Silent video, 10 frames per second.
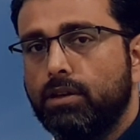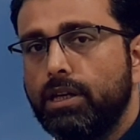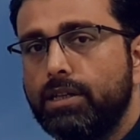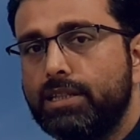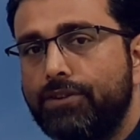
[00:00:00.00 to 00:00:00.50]

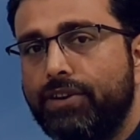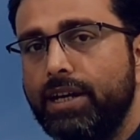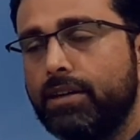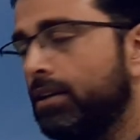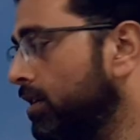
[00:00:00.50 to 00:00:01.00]
Okay, is that fine?